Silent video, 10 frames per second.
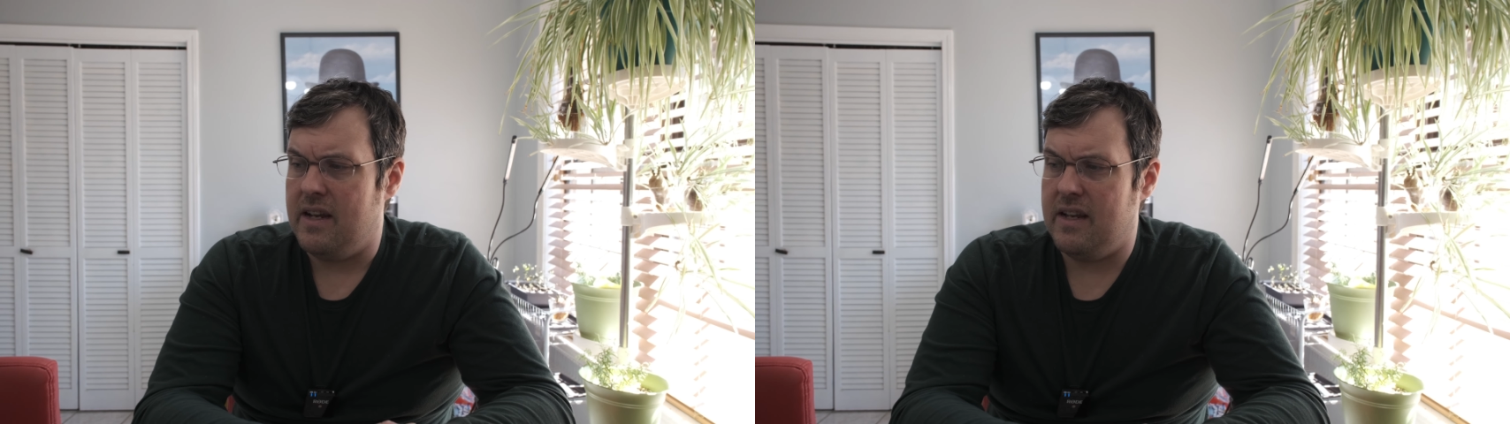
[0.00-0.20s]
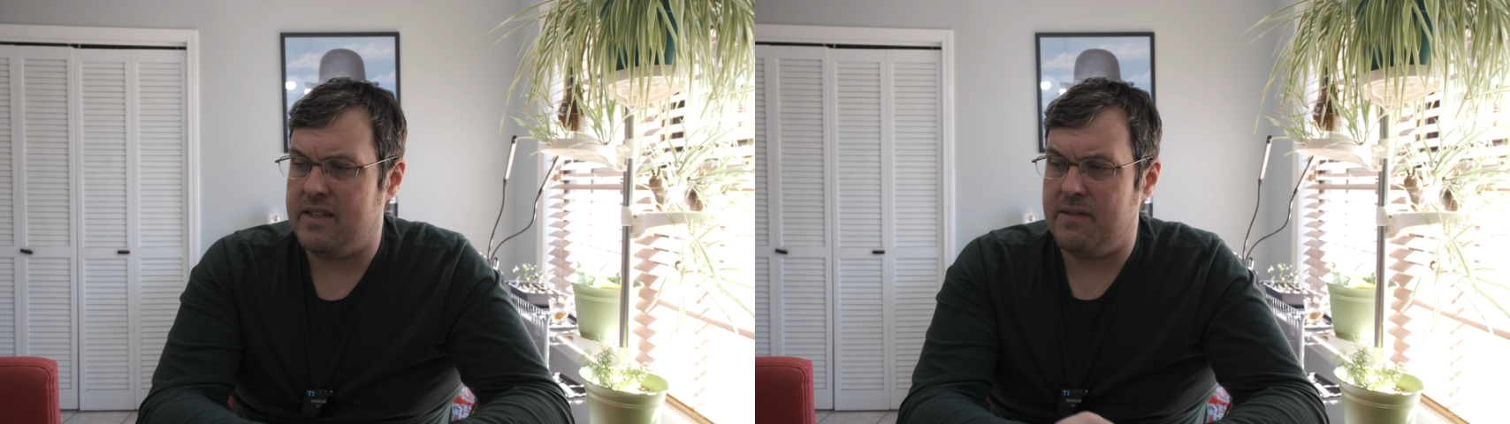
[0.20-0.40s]

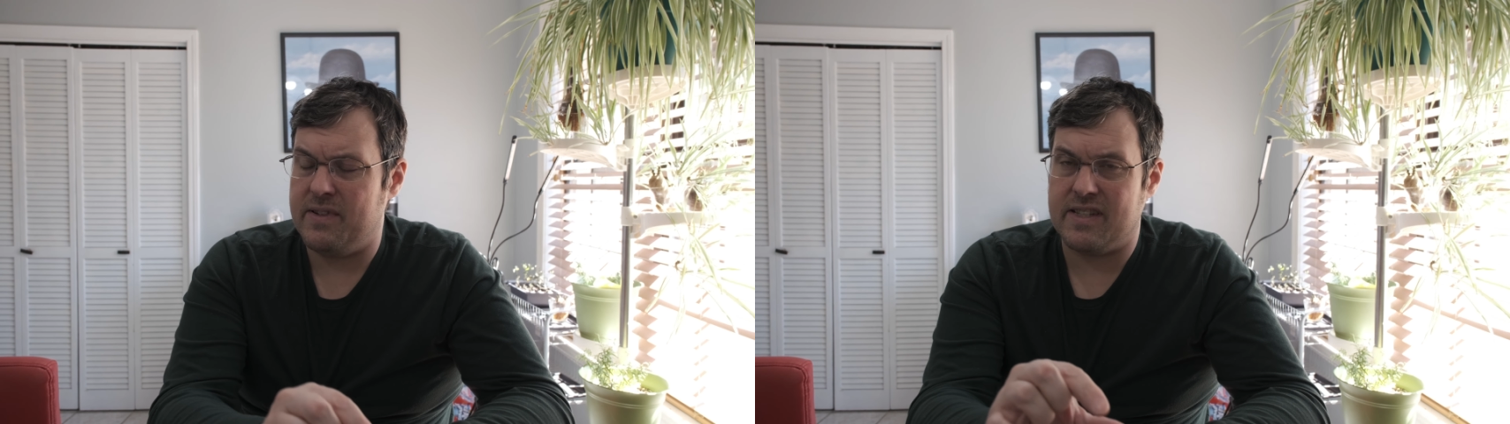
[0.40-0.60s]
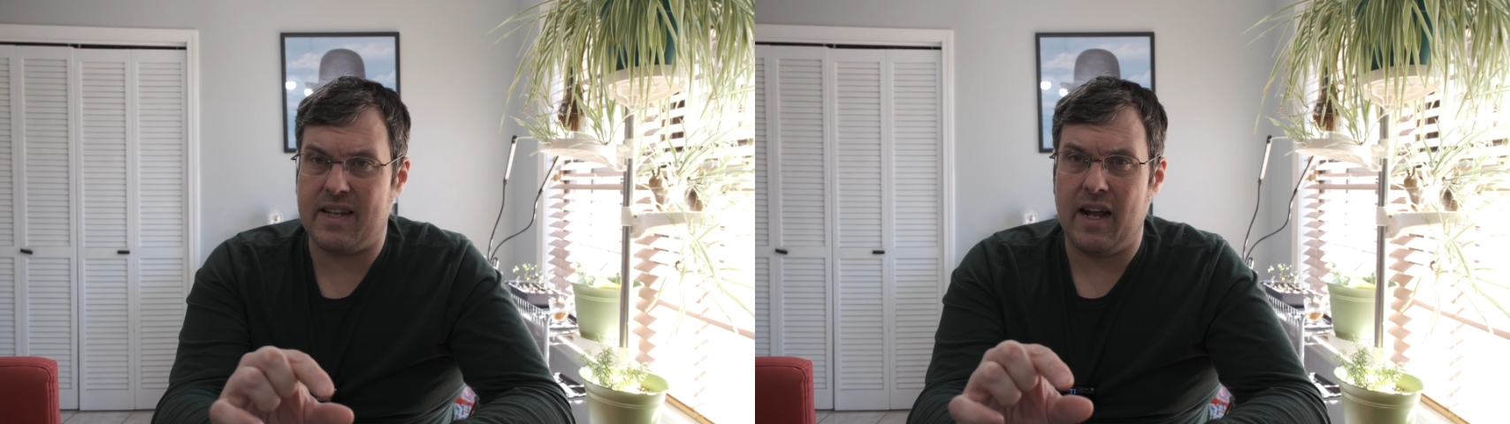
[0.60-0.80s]
is if
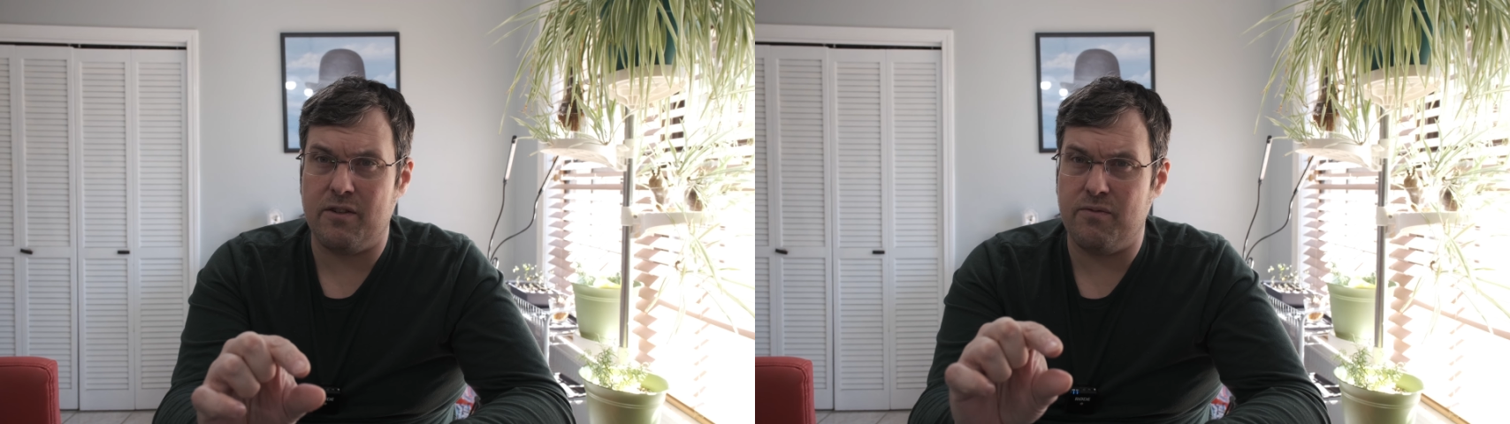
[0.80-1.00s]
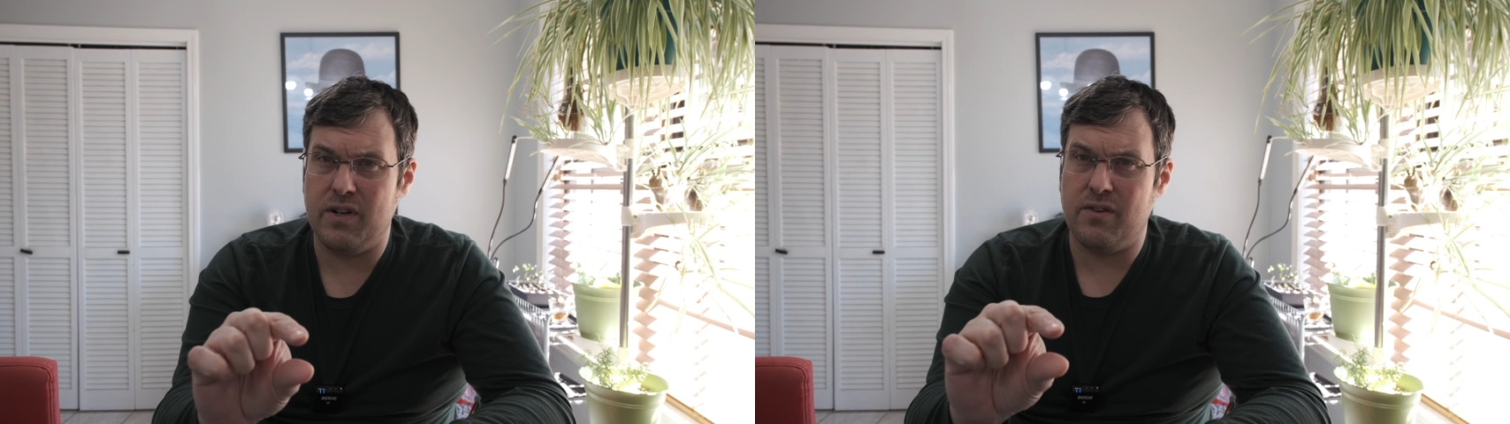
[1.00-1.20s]
it's got it
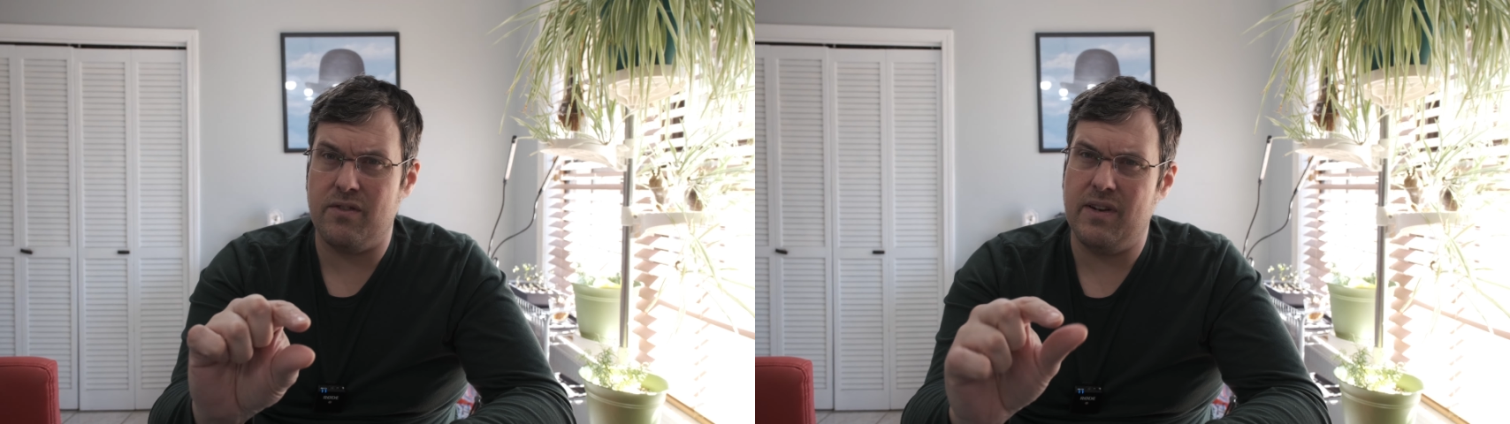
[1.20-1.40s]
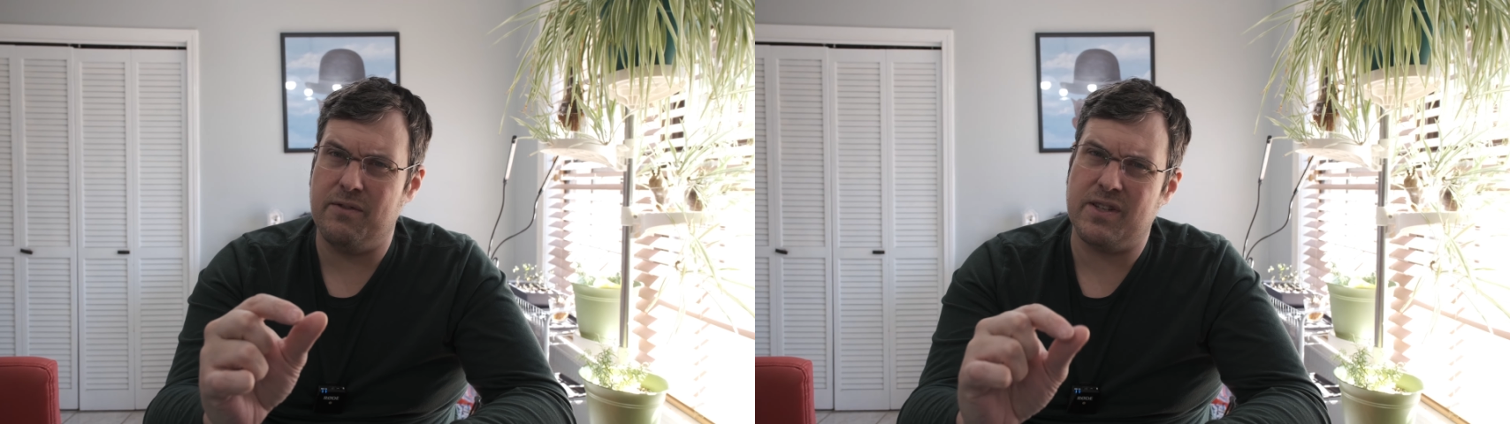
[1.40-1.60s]

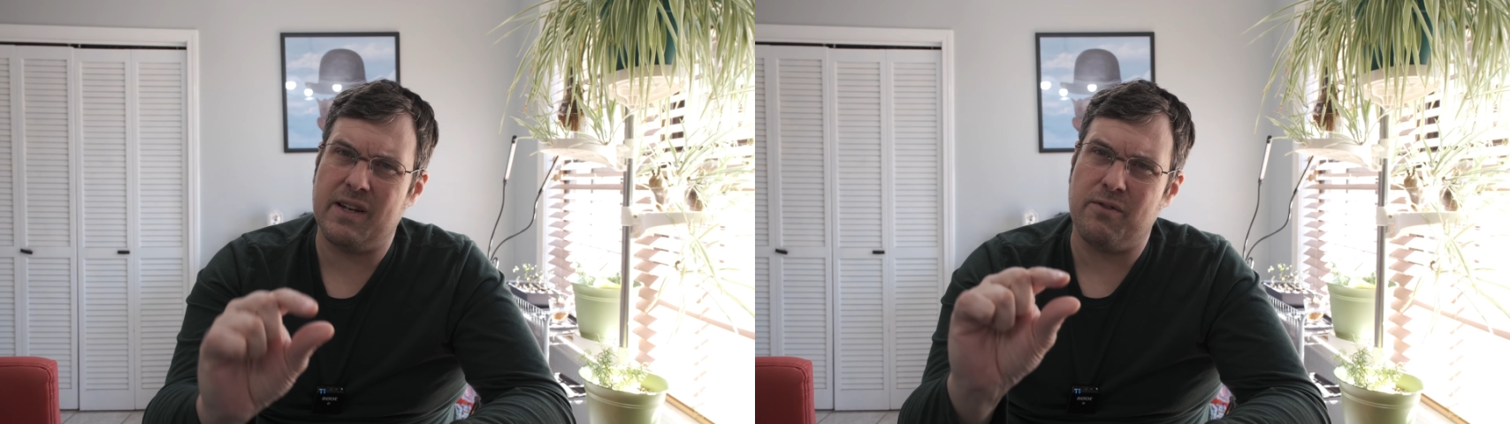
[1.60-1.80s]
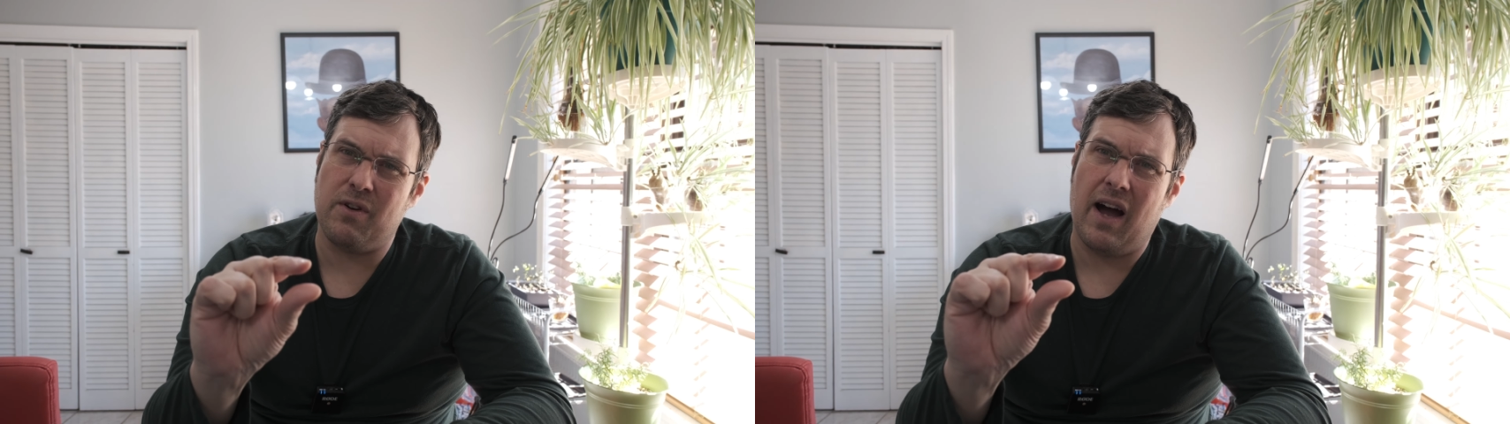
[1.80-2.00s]
looks
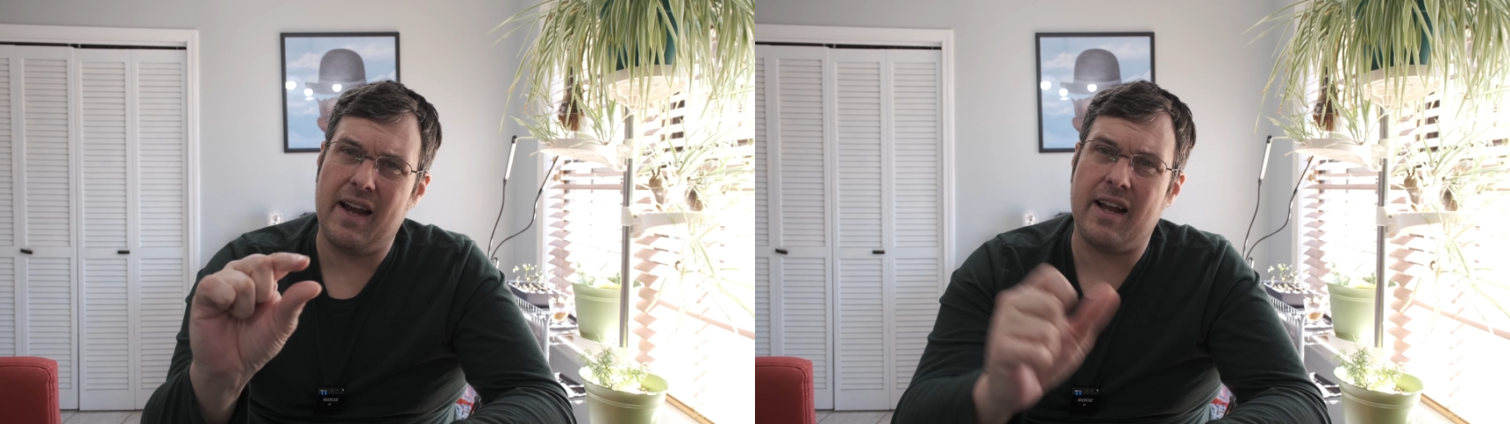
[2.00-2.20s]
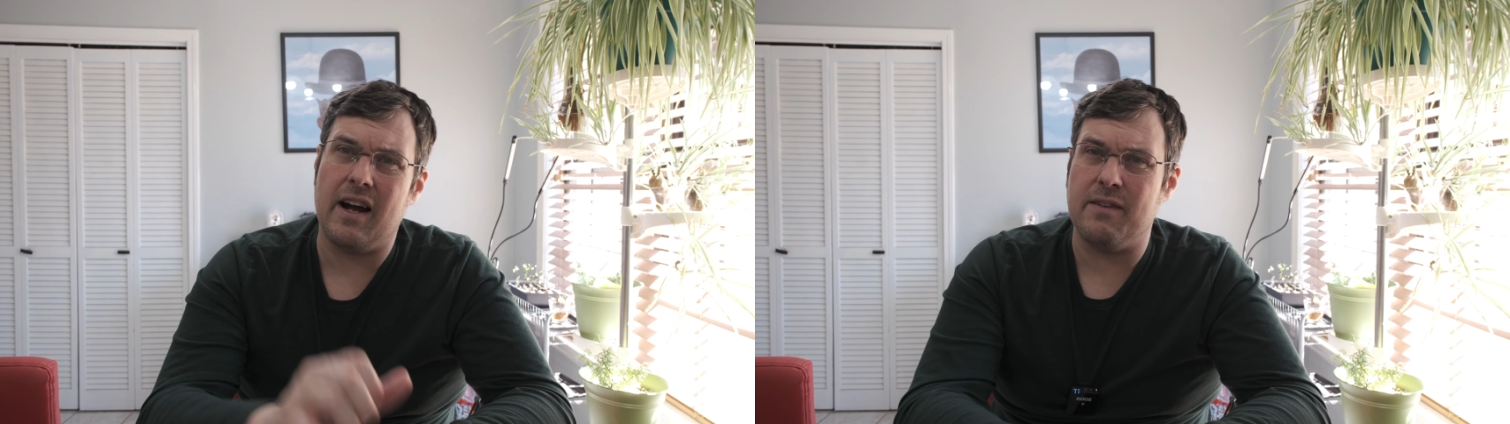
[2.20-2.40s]
like a little
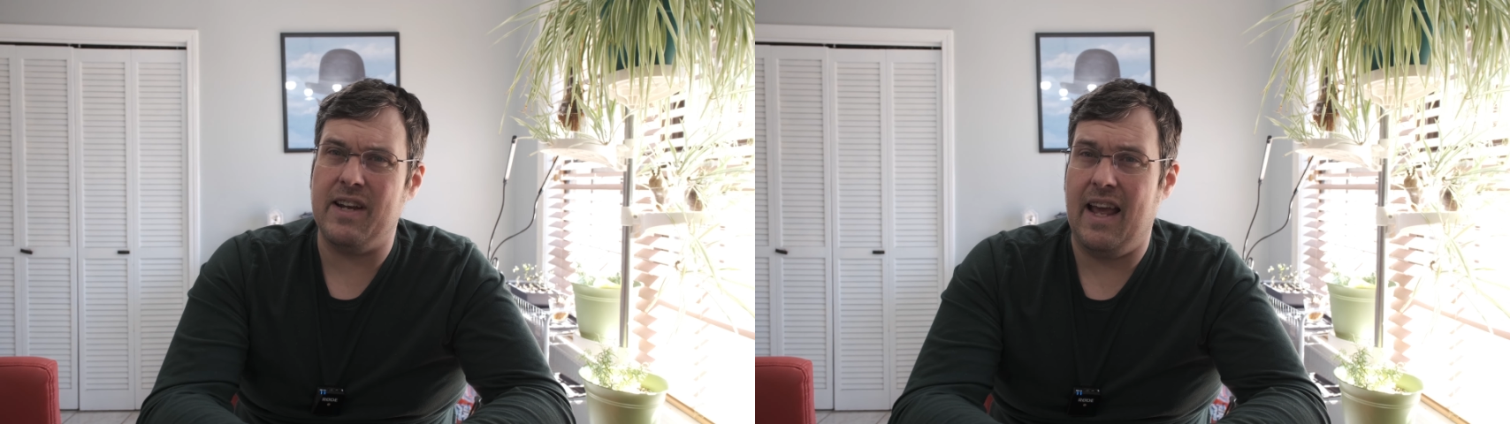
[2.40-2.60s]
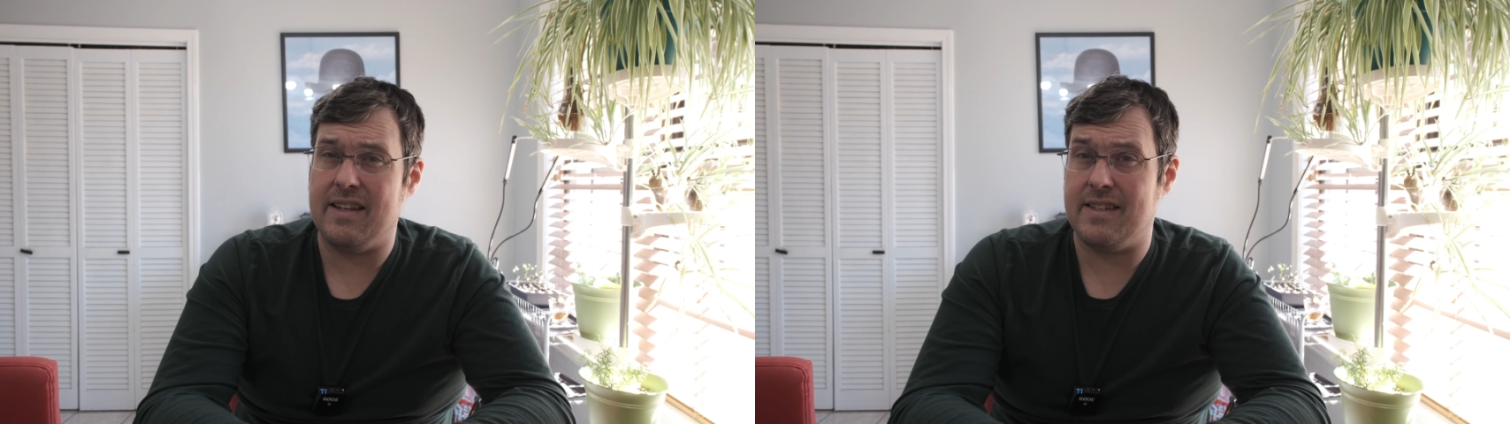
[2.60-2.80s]
icon of
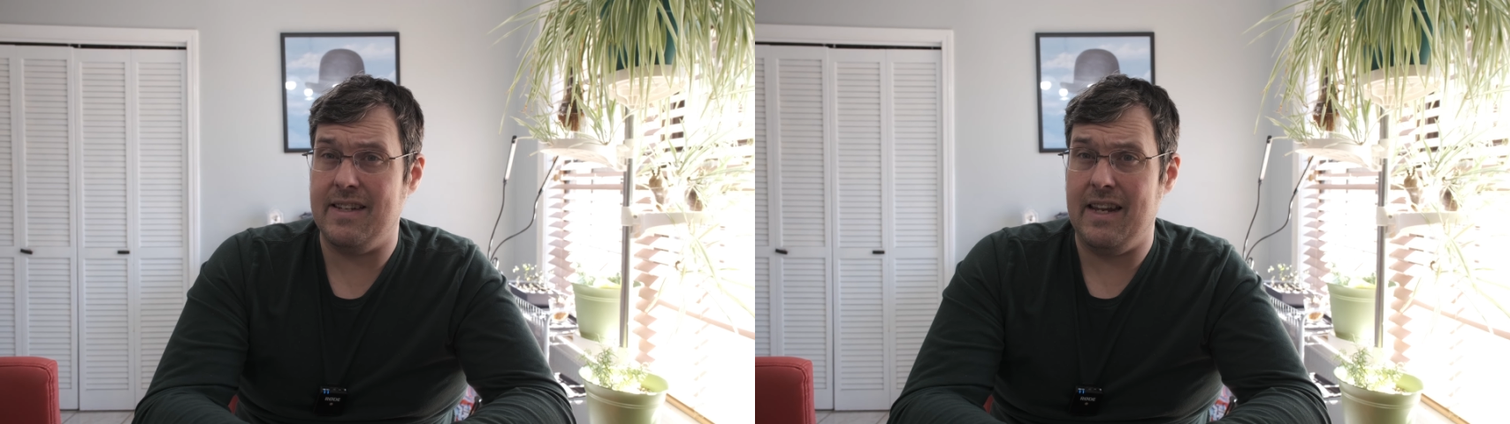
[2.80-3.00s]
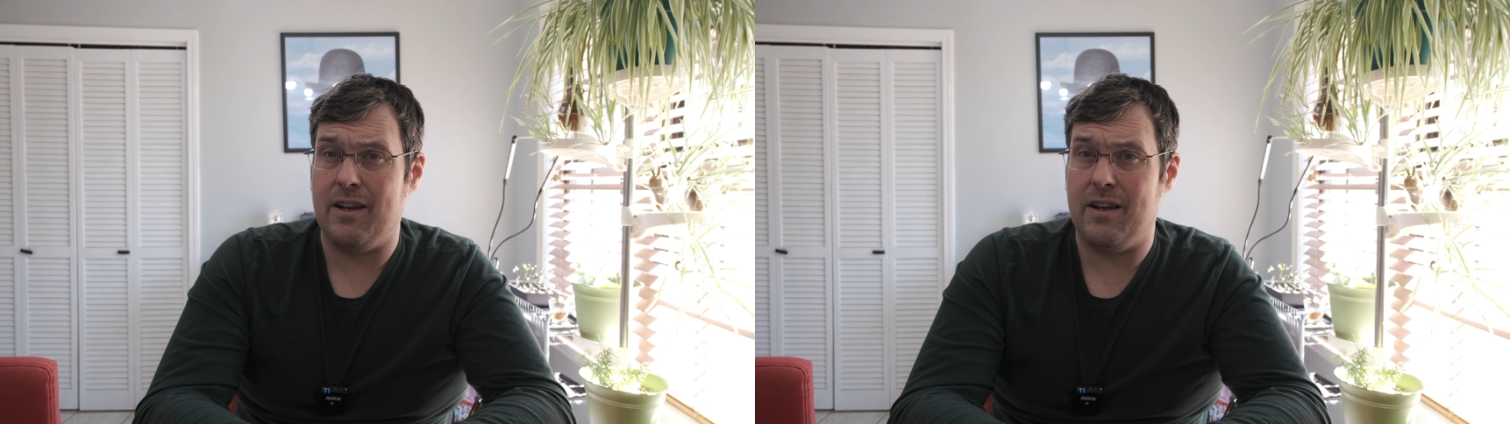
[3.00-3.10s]
an SD